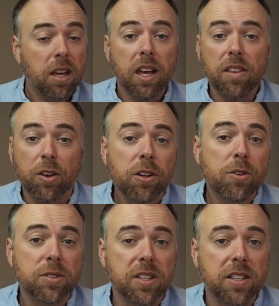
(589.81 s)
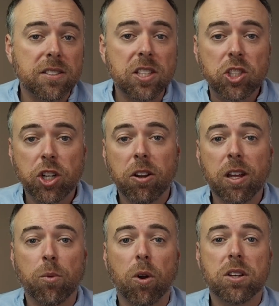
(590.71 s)
And the good news is this
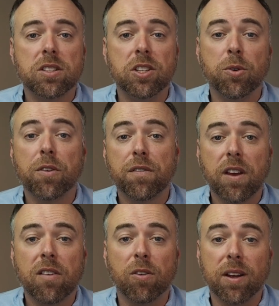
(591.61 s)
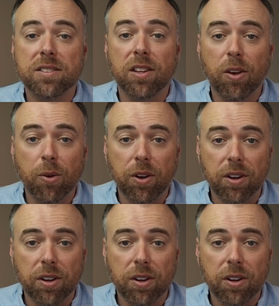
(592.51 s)
generally works in your favor as the owner.